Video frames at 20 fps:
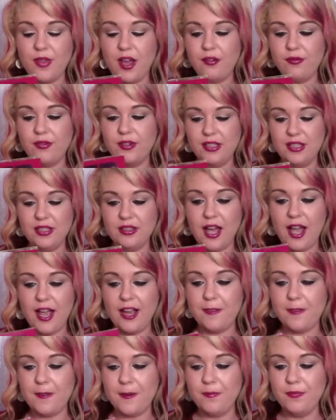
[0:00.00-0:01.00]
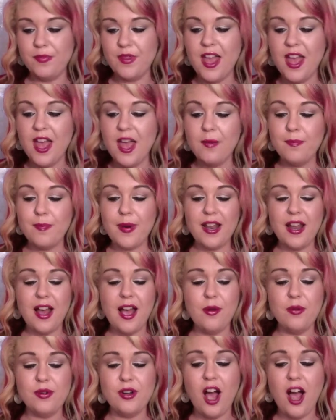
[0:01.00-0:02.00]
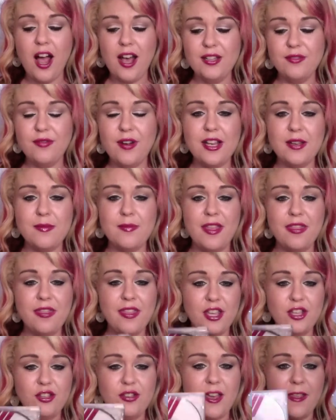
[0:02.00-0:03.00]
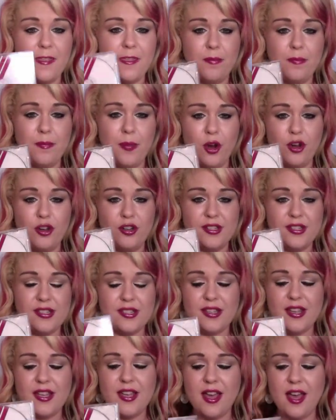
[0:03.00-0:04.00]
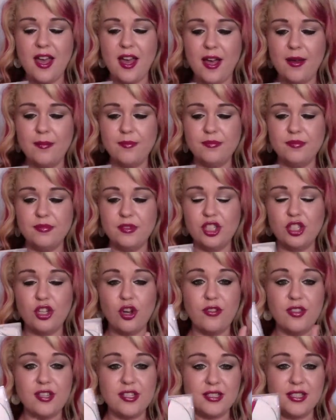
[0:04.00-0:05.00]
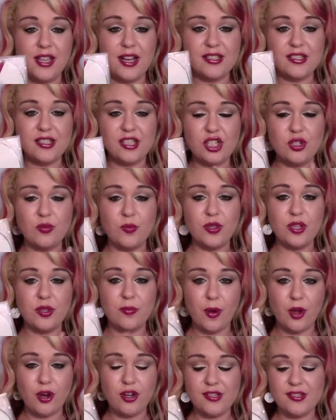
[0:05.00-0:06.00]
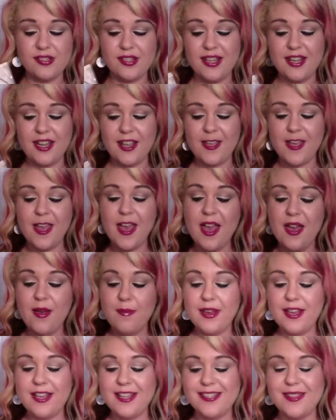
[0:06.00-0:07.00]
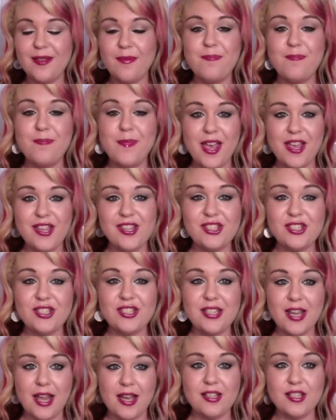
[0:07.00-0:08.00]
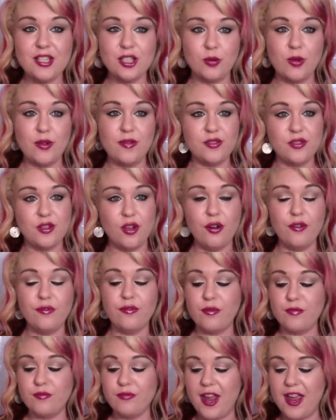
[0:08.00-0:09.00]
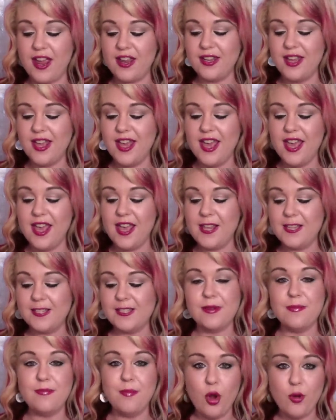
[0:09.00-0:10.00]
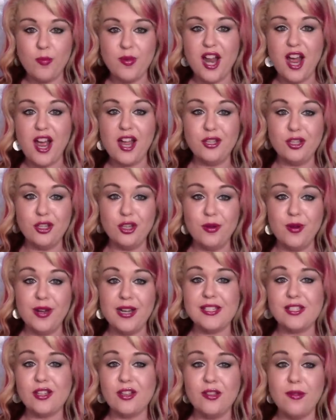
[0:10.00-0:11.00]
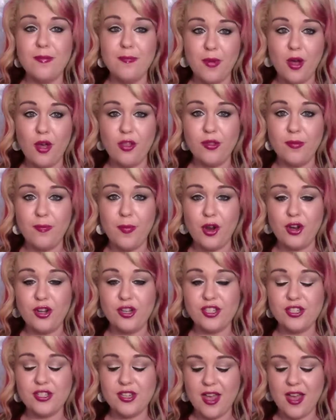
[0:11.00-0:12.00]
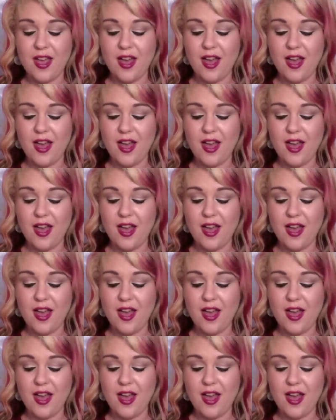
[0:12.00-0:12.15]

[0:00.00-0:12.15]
I really like them, but I would highly recommend that you get the bonus, you know, the deluxe edition with the bonus CD, because the best Taylor Swift song from Red is The Moment I Knew, and it's on the bonus